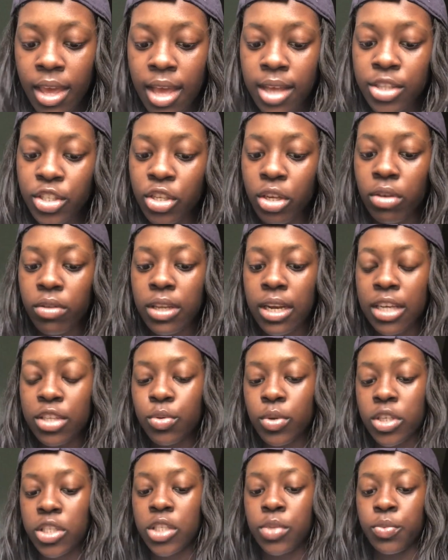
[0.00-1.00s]
So the next
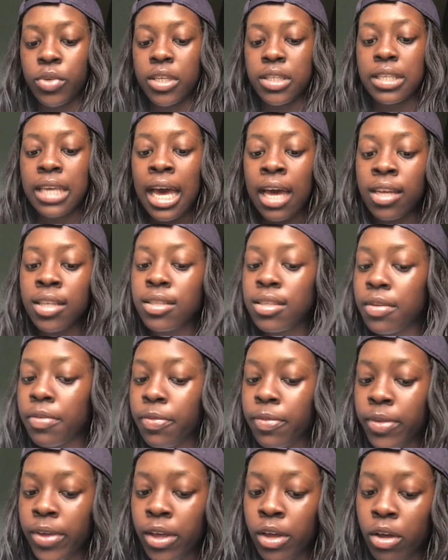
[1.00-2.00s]
question was, how does it
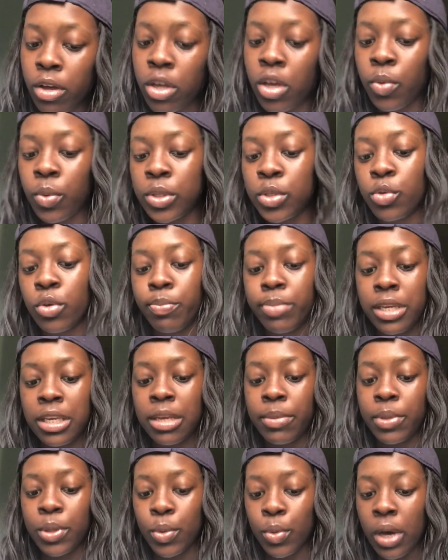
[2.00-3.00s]
feel going to a
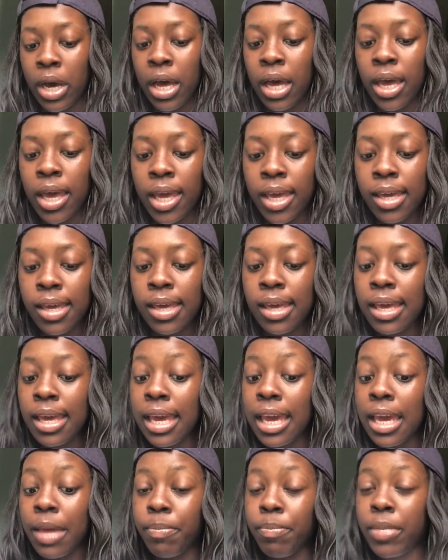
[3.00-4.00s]
PWI
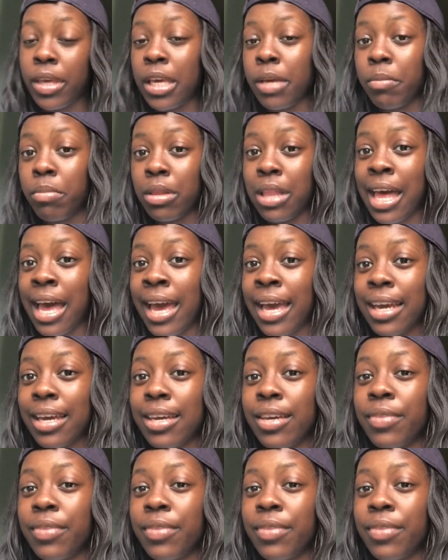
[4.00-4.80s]
and being black?